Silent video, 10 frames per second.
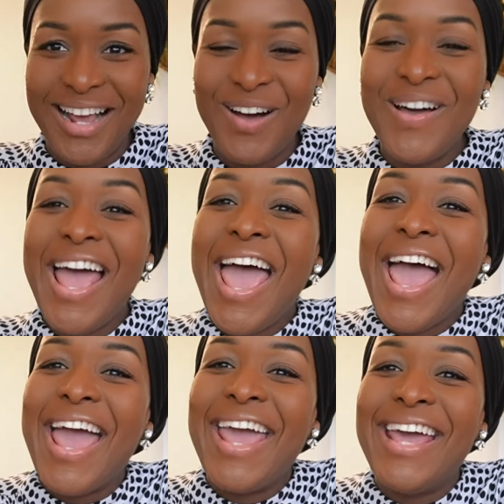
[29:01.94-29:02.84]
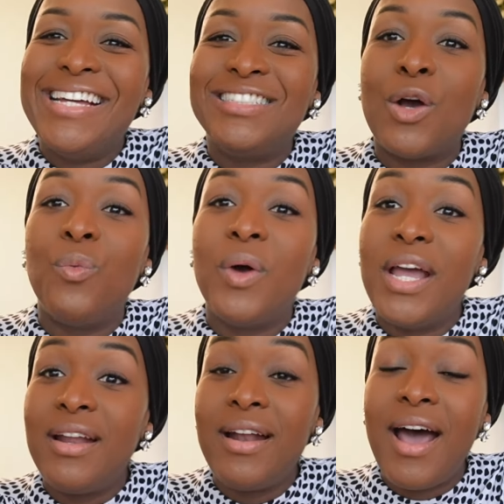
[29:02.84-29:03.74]
now. And
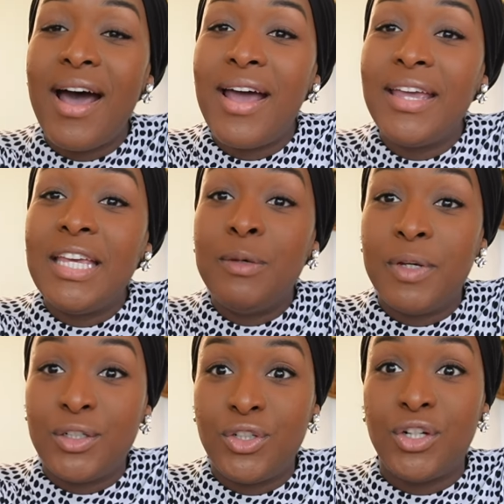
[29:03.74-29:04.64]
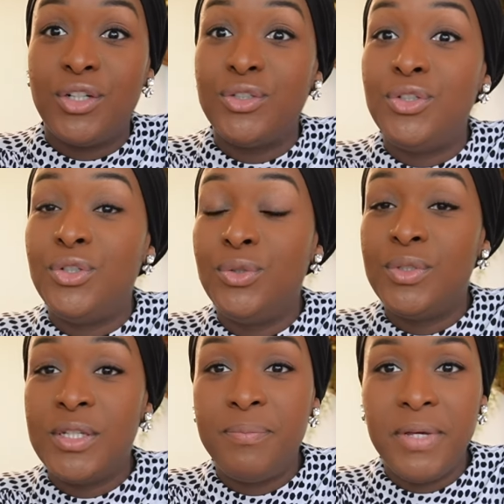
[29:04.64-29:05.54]
when I emailed her to
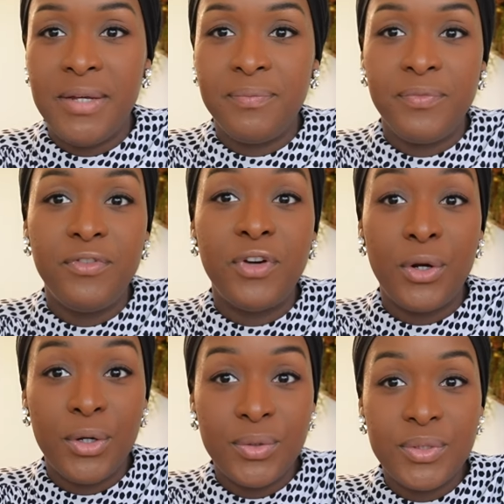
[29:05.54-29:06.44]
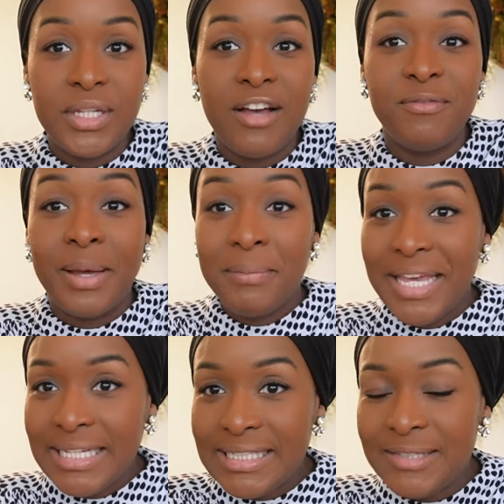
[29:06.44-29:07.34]
submit photos of my
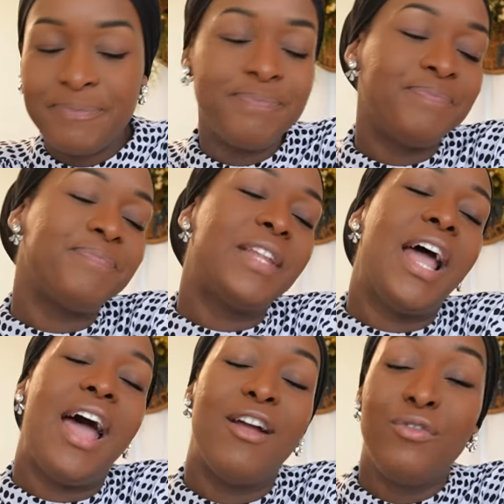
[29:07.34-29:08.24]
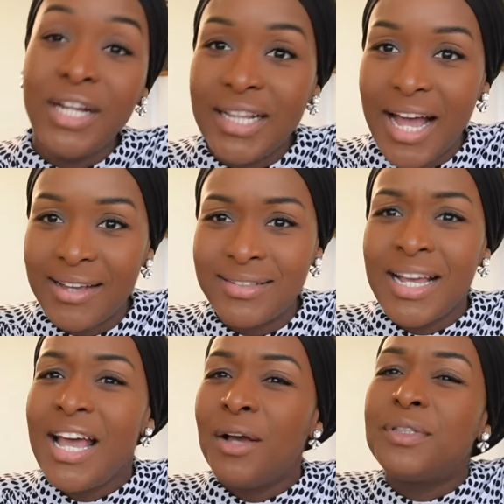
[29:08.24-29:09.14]
makes, I realized,
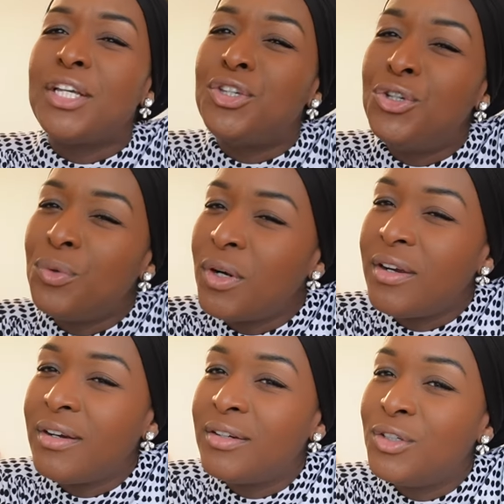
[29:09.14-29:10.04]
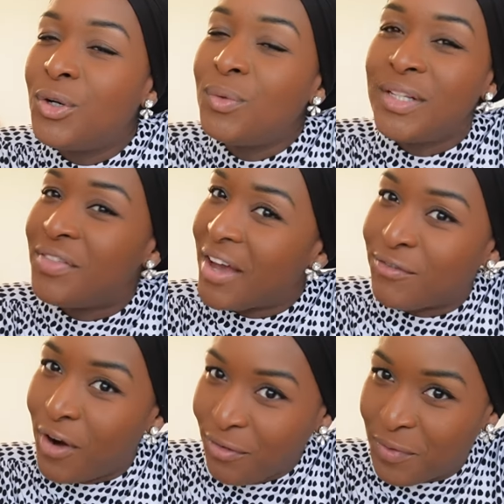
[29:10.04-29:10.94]
I was like, you don't live
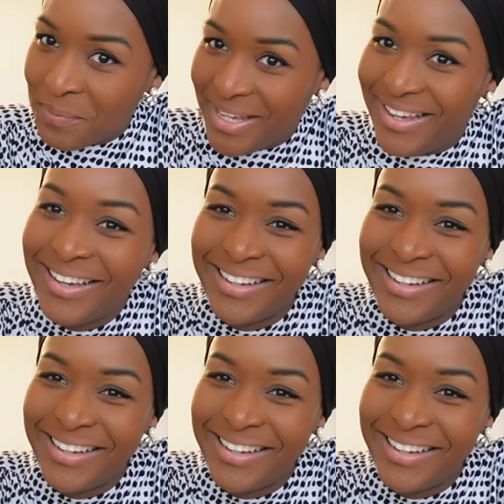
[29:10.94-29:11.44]
that far from me.